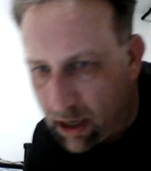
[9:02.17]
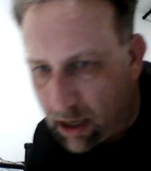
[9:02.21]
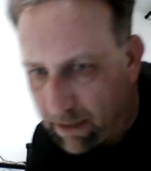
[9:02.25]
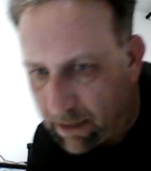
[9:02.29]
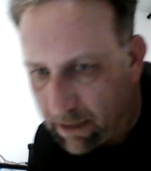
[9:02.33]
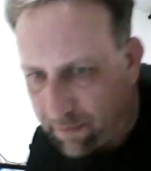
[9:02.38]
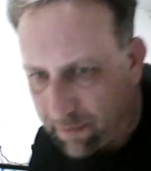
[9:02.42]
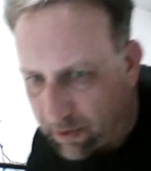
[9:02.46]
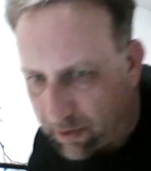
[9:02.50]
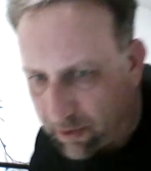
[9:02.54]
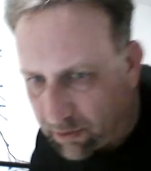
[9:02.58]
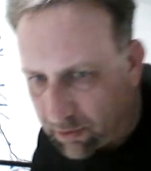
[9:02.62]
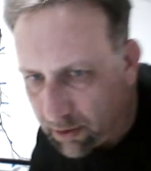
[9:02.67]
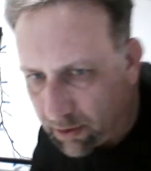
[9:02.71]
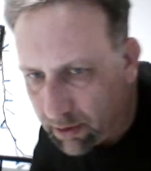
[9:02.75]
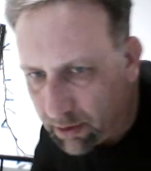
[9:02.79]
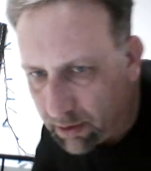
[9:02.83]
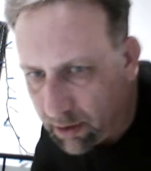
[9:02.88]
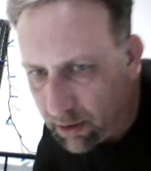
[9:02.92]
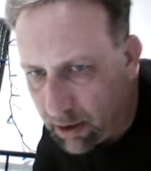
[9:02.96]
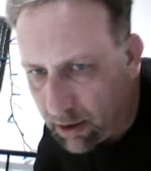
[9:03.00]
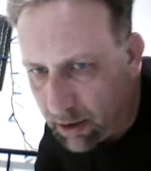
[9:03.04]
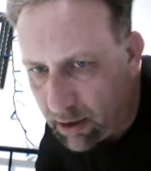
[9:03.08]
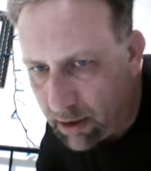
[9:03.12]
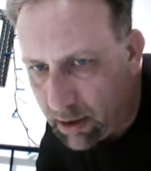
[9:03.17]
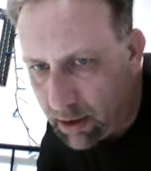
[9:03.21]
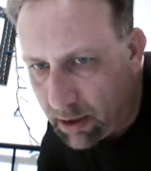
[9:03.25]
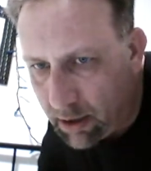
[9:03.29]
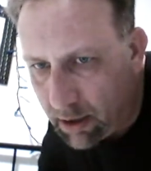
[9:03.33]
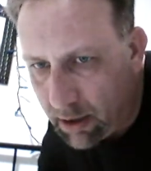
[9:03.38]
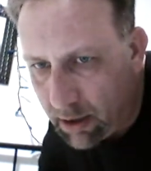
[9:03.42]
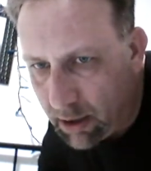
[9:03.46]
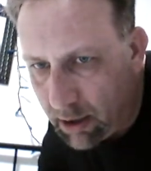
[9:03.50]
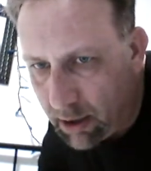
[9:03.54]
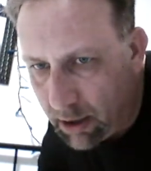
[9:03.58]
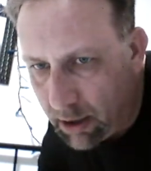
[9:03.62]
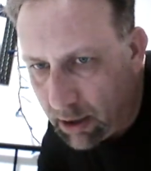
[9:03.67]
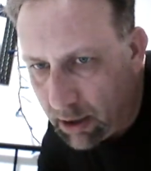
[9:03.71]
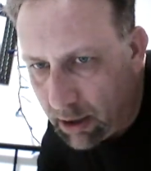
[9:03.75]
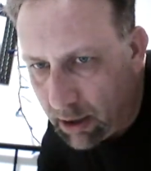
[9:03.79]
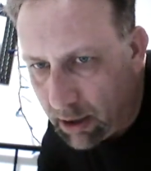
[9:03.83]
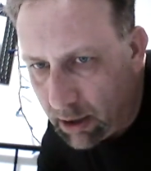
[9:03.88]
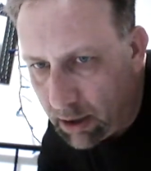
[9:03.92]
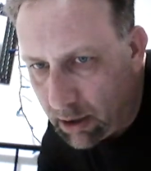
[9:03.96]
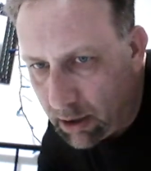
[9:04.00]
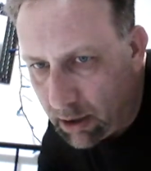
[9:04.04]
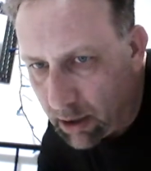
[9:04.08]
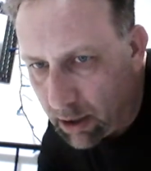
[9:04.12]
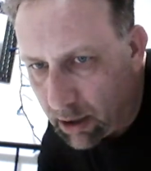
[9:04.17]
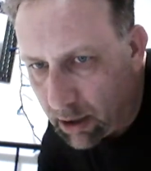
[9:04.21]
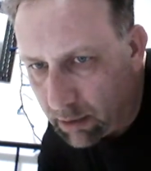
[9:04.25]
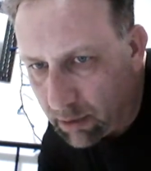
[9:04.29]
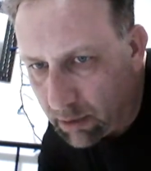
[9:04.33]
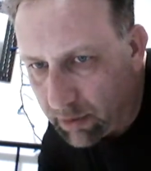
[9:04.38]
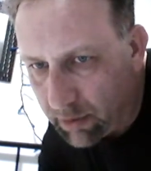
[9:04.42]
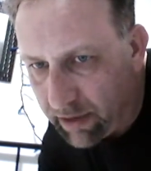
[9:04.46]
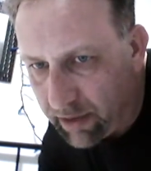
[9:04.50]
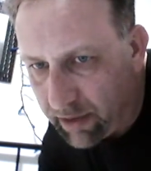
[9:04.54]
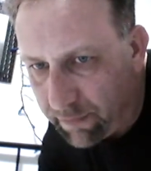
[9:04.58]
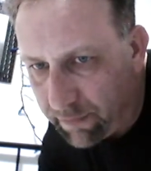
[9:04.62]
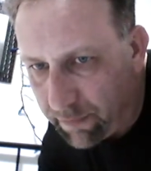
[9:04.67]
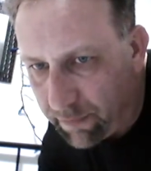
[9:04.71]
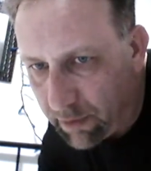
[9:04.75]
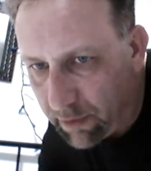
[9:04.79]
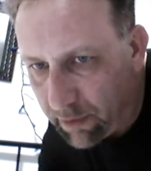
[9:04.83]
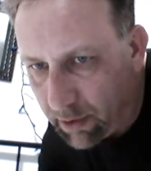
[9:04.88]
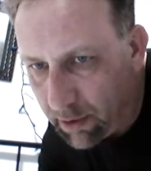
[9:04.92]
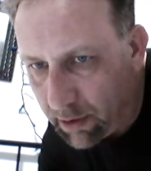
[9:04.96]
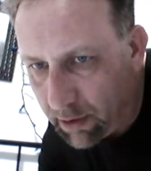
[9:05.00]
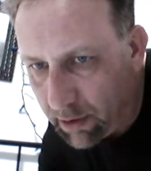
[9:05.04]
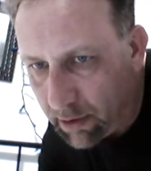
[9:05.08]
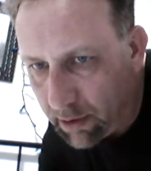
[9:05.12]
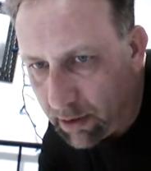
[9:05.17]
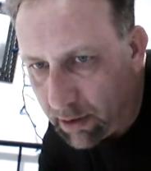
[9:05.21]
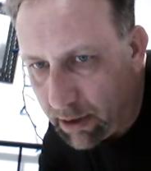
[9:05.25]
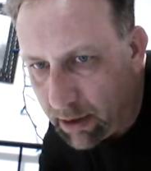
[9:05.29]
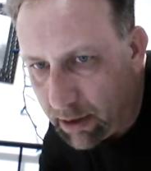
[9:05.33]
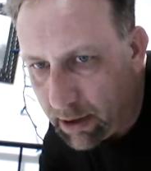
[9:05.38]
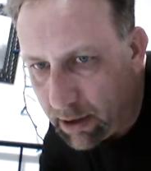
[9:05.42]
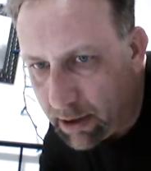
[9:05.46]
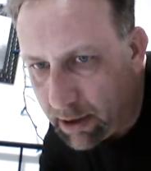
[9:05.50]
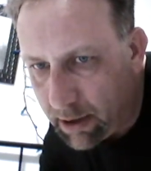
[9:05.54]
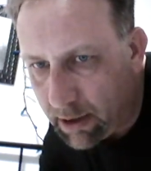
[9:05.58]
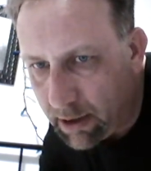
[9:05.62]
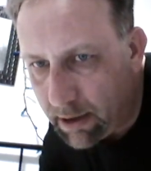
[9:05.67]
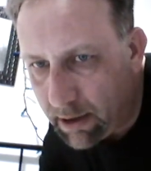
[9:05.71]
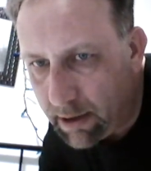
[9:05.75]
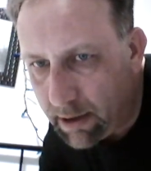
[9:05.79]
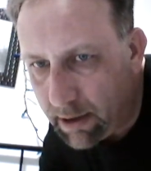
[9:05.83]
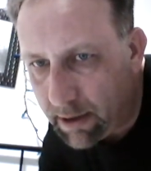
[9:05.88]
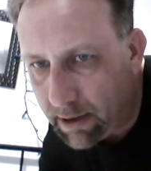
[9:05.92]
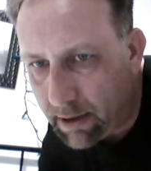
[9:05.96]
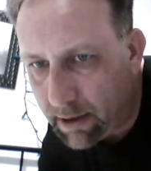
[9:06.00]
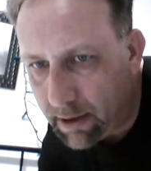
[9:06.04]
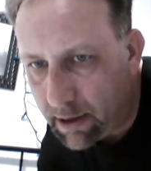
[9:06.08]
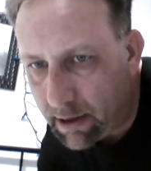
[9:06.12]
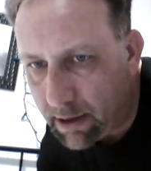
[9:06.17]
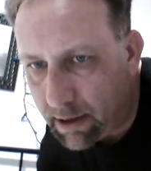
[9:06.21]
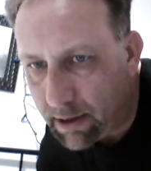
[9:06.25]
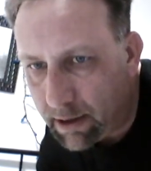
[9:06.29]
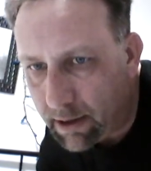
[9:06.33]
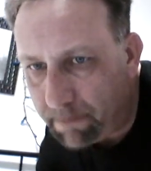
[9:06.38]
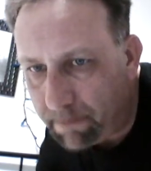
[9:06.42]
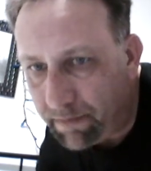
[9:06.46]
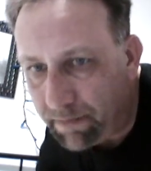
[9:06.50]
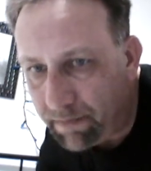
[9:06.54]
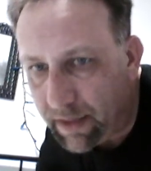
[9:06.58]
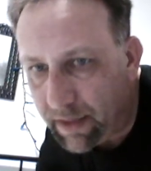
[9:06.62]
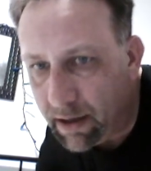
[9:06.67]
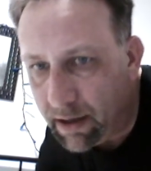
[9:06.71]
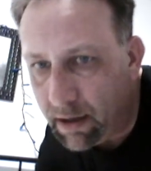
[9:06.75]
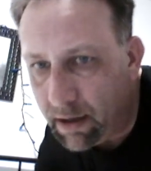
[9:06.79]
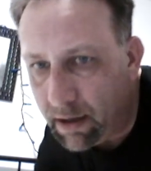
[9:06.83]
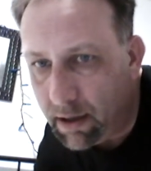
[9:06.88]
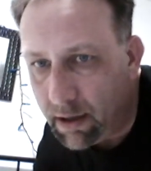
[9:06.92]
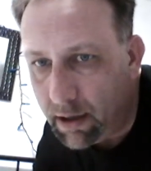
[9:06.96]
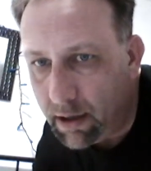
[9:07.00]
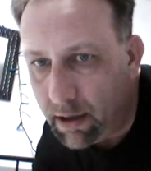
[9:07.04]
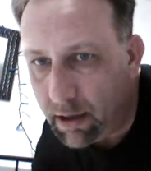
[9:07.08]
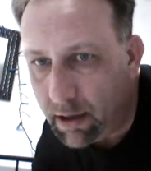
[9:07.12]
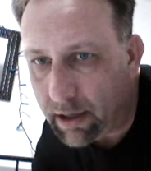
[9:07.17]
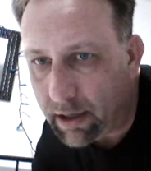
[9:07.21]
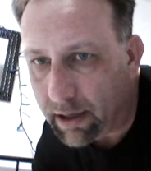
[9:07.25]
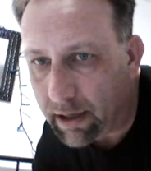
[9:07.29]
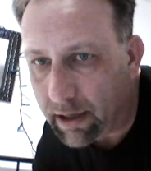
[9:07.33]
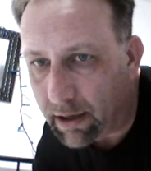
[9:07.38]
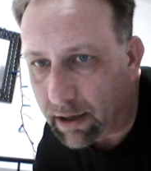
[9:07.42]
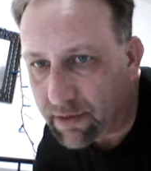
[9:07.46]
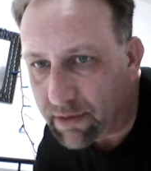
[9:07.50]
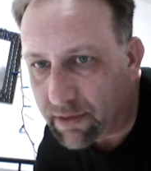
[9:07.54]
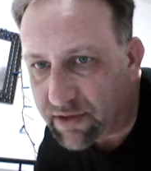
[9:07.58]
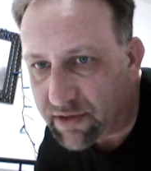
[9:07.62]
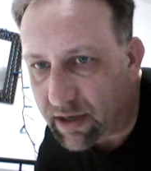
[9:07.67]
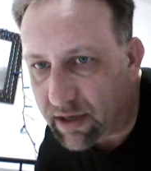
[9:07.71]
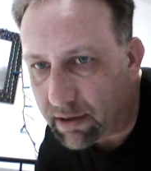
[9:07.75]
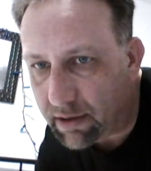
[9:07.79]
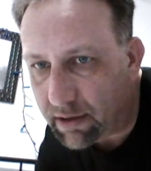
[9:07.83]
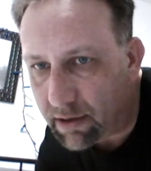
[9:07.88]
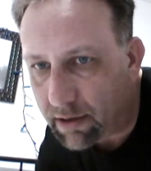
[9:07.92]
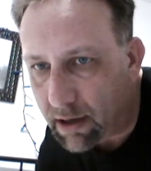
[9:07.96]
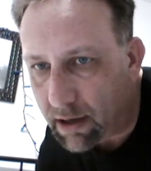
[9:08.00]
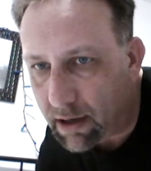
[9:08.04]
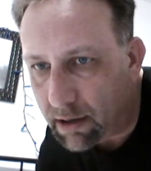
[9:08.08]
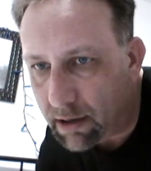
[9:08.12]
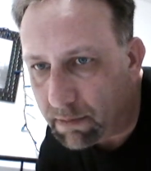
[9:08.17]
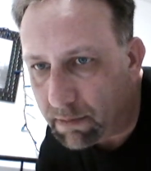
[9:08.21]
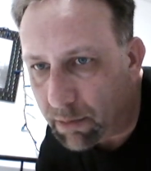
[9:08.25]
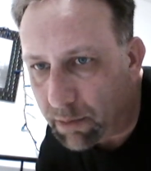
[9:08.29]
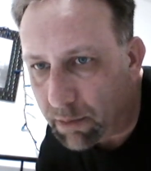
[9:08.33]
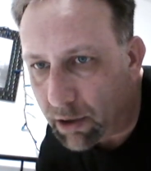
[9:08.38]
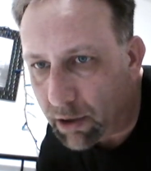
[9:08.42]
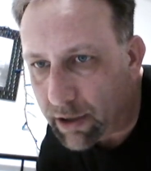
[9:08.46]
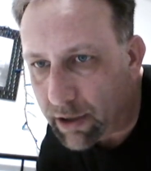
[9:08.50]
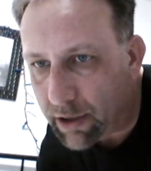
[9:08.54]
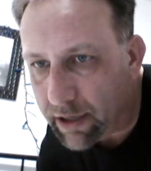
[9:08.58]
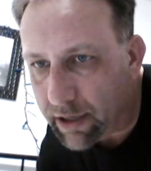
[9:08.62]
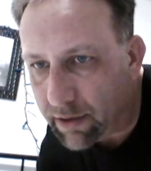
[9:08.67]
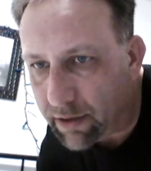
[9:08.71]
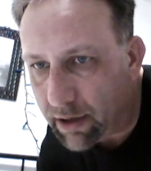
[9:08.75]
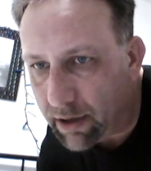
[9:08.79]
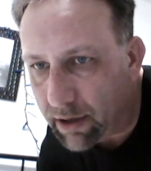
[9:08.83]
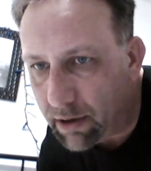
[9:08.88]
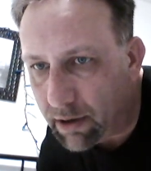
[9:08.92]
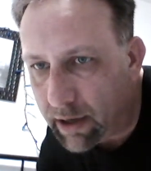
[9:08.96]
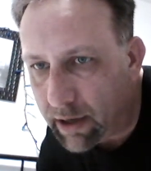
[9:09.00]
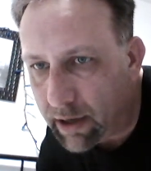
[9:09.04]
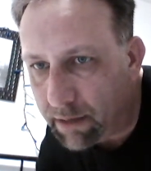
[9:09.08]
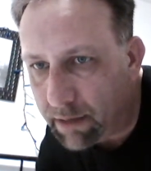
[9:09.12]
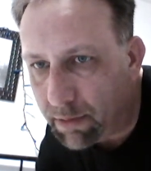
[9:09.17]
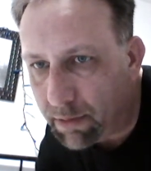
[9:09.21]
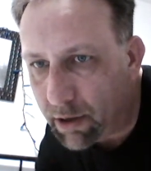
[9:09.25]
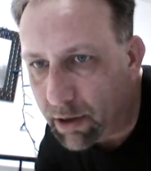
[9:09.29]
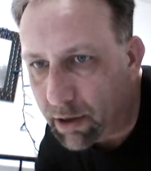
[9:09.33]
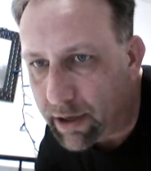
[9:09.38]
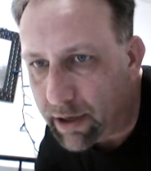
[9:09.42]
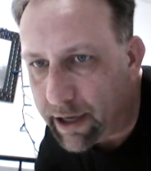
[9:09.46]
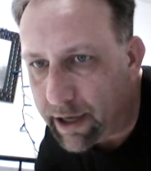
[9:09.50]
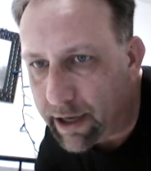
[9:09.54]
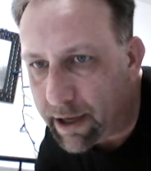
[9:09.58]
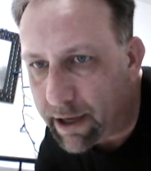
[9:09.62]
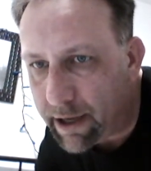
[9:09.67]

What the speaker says: Victor. Reefer. I think I've seen Bernie there. Hey, Bernie.